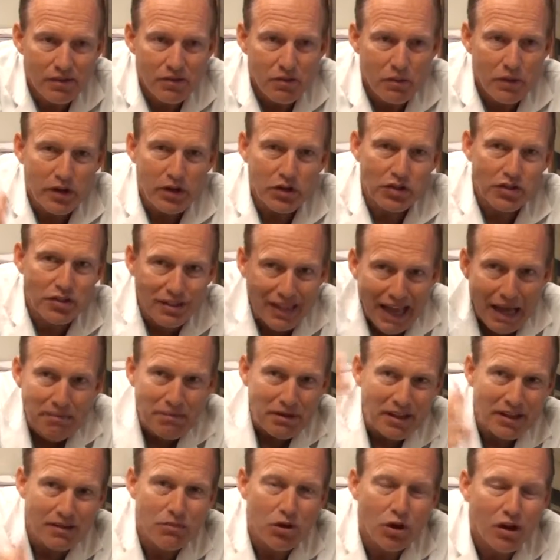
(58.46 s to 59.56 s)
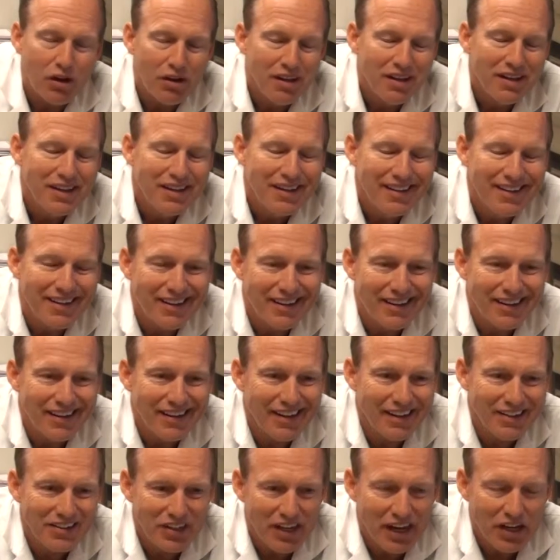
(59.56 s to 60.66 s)
when you're slapping the ball.
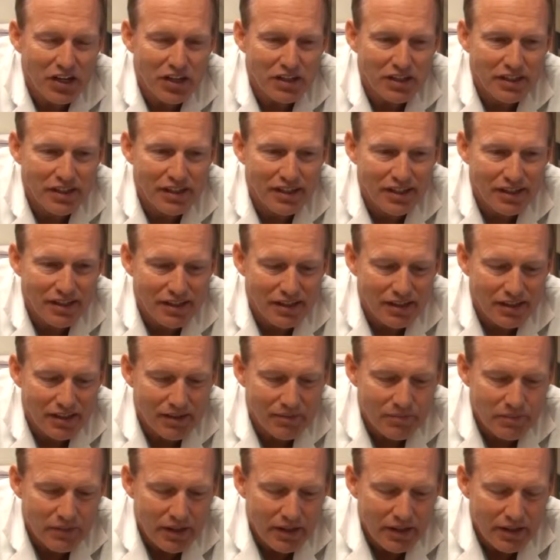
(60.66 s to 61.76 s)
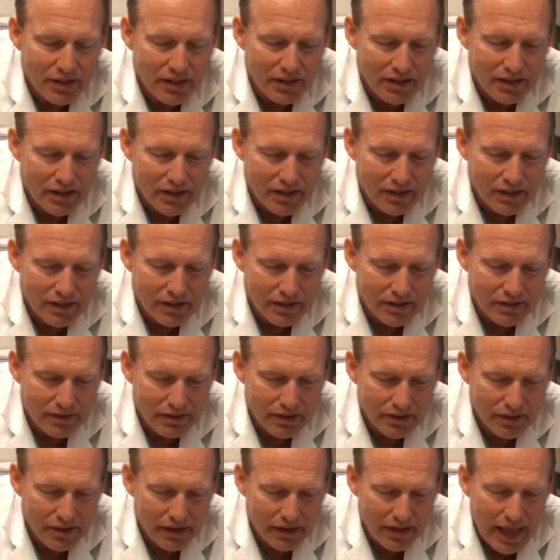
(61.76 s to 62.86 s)
It's actually
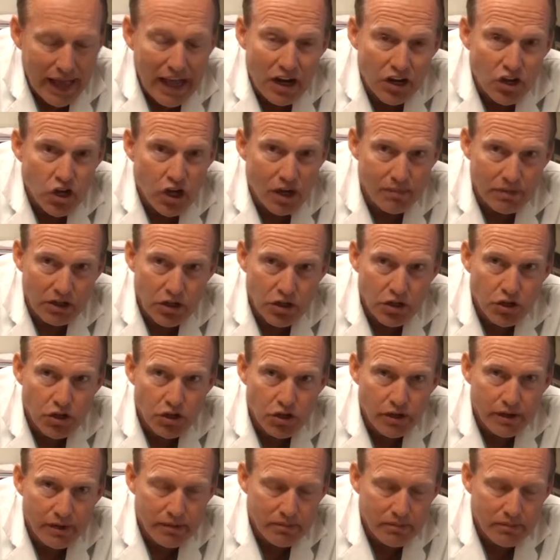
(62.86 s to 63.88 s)
an anatomic turn.